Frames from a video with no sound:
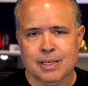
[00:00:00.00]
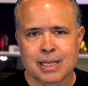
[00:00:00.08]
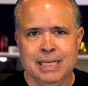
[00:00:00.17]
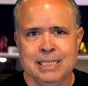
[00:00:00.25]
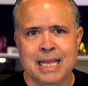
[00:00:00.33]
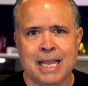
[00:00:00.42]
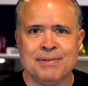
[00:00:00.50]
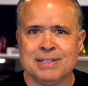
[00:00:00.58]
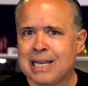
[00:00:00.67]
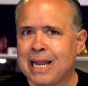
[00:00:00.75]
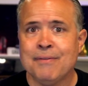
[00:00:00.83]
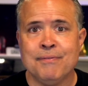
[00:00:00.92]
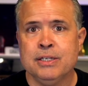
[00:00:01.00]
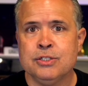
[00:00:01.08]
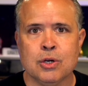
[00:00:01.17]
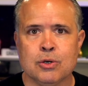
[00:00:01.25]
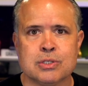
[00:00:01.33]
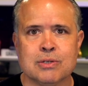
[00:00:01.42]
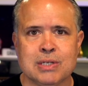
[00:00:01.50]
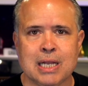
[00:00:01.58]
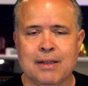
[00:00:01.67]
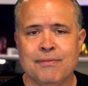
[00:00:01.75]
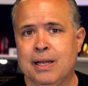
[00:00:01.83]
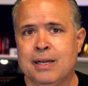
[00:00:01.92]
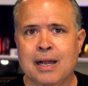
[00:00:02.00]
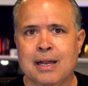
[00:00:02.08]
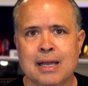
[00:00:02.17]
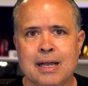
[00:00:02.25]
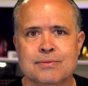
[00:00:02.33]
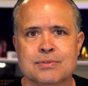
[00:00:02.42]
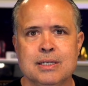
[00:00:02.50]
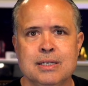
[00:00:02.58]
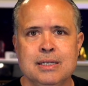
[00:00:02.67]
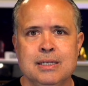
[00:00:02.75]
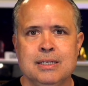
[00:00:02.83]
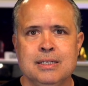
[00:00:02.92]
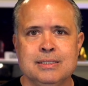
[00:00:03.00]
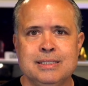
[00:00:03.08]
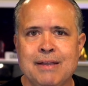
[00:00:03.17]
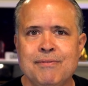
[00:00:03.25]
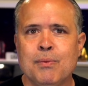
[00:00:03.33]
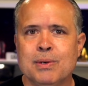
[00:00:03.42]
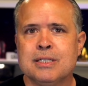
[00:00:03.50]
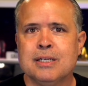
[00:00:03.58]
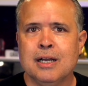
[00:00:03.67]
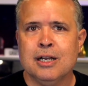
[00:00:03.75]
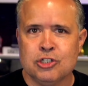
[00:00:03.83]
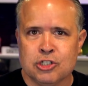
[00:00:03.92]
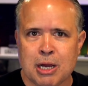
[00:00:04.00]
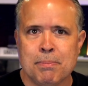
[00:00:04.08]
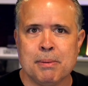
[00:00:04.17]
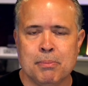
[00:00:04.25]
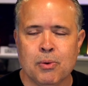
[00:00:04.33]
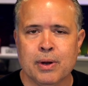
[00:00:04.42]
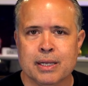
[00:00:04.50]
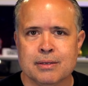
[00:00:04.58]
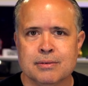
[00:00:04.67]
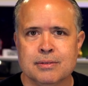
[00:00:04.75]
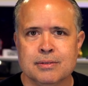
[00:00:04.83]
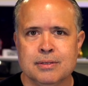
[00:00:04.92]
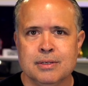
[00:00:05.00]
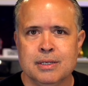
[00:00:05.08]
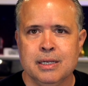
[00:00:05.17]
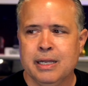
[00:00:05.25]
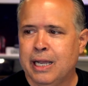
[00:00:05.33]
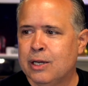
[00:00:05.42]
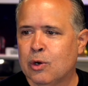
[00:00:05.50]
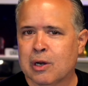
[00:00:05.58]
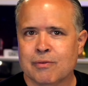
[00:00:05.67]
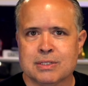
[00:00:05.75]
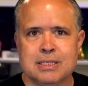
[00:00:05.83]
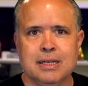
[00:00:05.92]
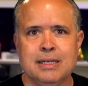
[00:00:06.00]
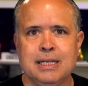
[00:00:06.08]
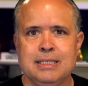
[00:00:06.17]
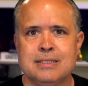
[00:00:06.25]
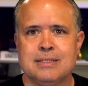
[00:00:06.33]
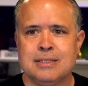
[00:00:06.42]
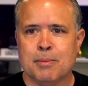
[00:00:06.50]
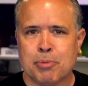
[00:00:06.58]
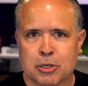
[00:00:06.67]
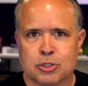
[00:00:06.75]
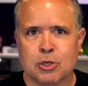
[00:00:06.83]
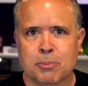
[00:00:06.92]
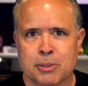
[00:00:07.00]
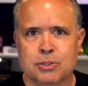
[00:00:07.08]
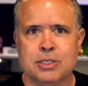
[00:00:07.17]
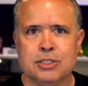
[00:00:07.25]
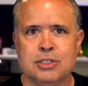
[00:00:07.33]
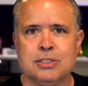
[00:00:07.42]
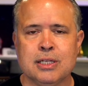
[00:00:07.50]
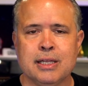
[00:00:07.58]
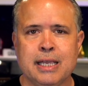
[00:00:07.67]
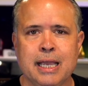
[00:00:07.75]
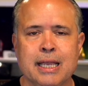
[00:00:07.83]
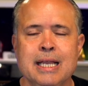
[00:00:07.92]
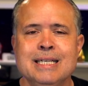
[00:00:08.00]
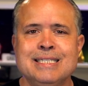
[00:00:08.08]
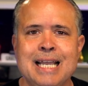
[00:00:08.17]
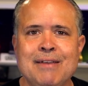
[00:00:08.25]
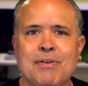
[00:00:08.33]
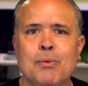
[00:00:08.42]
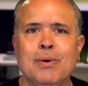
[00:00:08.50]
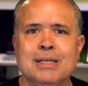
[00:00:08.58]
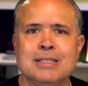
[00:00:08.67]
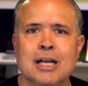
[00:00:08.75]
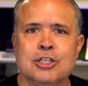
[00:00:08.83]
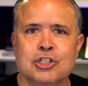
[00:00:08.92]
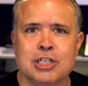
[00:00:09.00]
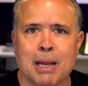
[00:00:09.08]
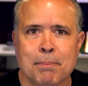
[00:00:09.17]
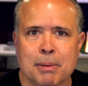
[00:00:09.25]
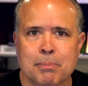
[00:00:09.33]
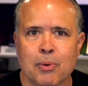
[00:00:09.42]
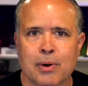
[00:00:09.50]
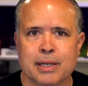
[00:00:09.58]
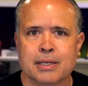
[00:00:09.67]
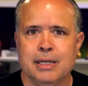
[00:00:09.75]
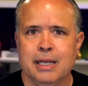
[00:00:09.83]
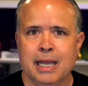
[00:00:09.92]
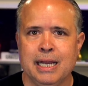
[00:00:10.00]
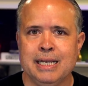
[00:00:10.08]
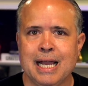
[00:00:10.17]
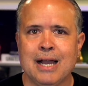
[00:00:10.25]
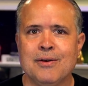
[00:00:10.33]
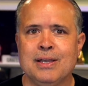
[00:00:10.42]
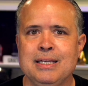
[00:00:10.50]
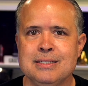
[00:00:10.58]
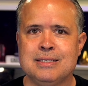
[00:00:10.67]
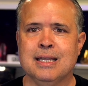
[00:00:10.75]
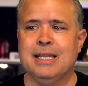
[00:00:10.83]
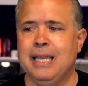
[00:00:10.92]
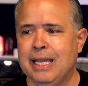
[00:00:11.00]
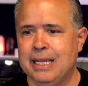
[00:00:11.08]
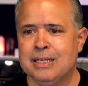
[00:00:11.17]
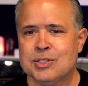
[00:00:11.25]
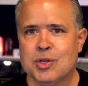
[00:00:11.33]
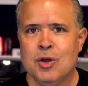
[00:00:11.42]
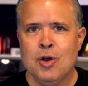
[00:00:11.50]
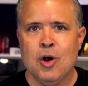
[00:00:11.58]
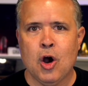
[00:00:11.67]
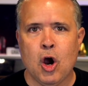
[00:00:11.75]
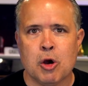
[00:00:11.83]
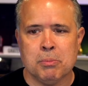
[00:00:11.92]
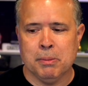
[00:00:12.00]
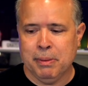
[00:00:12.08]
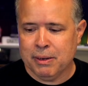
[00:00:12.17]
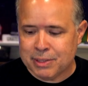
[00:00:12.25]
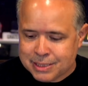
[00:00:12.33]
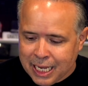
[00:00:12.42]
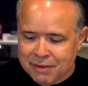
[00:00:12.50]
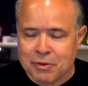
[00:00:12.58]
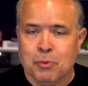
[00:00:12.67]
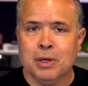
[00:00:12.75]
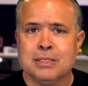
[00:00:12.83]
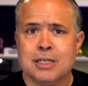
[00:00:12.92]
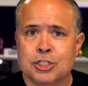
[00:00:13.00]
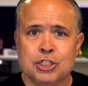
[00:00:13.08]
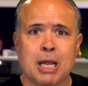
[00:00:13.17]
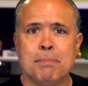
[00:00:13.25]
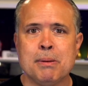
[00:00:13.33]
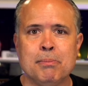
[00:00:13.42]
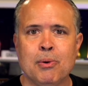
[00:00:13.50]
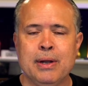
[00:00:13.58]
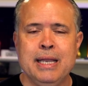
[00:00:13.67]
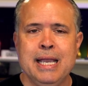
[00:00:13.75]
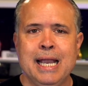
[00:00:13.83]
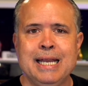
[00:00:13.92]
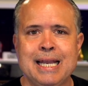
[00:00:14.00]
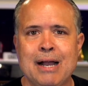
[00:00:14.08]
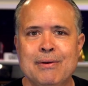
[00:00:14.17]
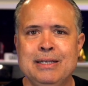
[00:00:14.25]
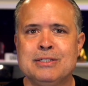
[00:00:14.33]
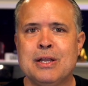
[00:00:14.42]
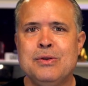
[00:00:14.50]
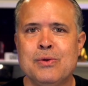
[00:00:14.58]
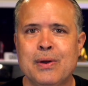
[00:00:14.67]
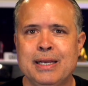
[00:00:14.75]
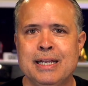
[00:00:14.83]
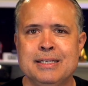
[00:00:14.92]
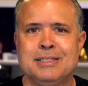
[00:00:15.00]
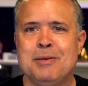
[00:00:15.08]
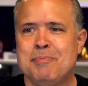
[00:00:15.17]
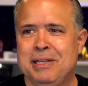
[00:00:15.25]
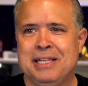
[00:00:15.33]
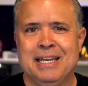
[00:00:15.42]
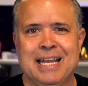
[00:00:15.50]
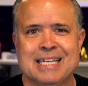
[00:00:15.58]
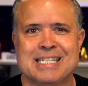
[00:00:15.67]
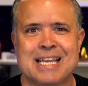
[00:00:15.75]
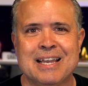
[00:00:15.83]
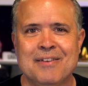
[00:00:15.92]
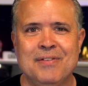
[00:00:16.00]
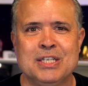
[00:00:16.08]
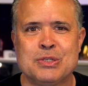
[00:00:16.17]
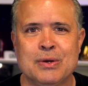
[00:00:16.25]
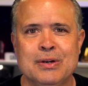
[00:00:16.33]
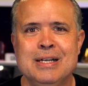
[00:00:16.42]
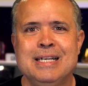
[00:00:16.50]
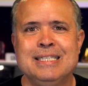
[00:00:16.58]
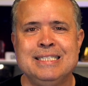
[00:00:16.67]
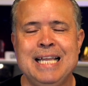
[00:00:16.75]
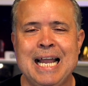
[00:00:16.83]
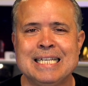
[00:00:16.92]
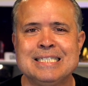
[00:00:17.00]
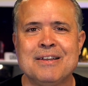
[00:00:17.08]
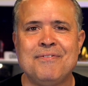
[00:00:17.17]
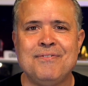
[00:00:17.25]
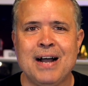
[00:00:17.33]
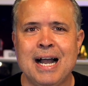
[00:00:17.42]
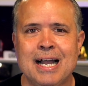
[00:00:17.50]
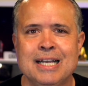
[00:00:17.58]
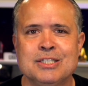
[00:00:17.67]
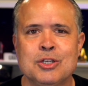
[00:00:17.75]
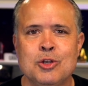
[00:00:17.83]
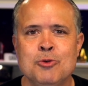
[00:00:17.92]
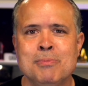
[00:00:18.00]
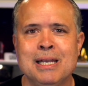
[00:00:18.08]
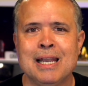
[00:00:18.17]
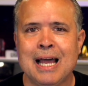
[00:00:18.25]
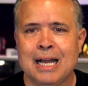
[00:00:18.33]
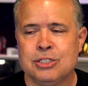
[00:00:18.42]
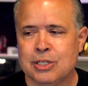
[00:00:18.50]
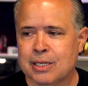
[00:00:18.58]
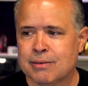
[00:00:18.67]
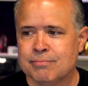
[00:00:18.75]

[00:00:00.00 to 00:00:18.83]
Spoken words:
in David's life, in Joseph's life, in our lives. David was a shepherd boy, and all of a sudden, he's the personal musician to the king. David was a shepherd boy, and now he's the king's armor bearer. David was a shepherd boy, and now he's anointed to be the next king of Israel. That defies human logic.